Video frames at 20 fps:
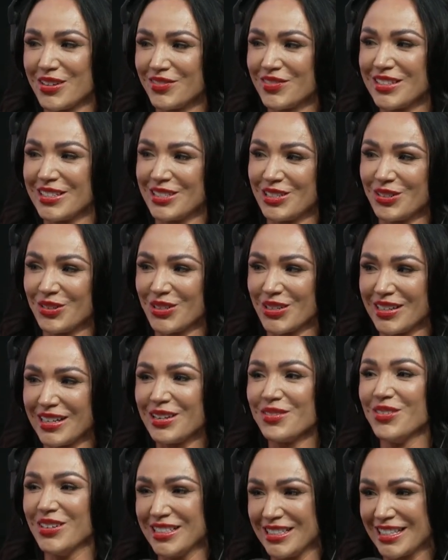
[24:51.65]
of the story
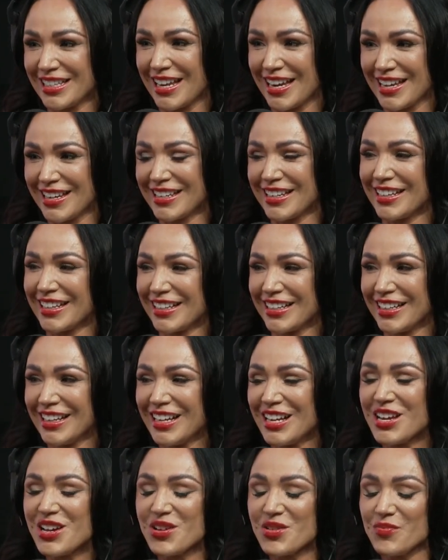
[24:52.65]
once again.
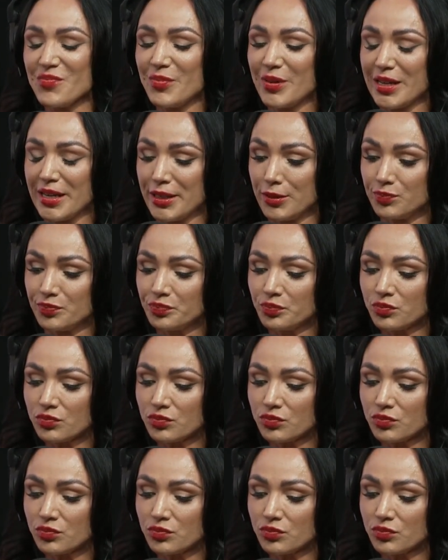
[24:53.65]
But